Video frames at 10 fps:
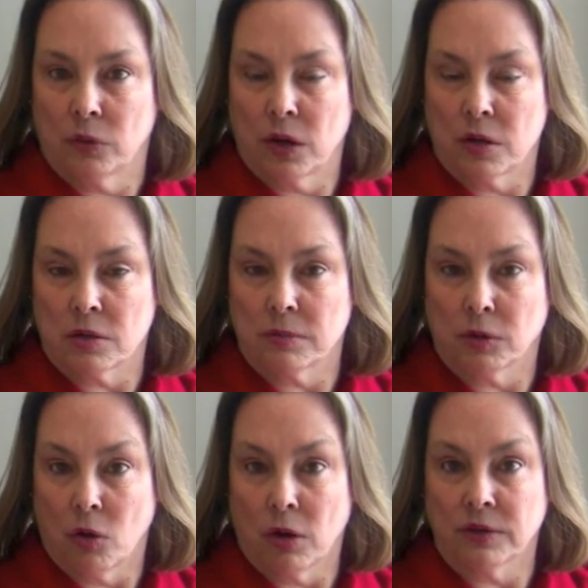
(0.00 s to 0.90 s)

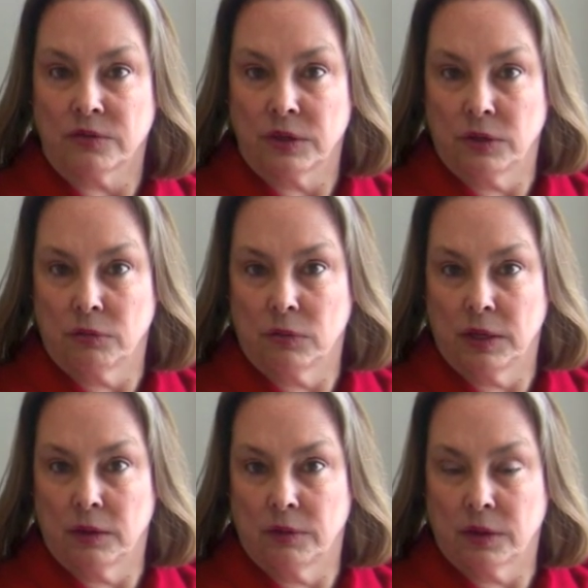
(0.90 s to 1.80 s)
loss
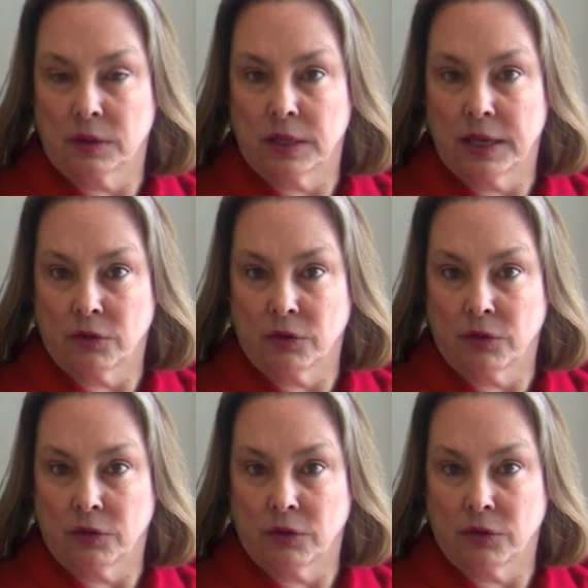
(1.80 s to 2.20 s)
in the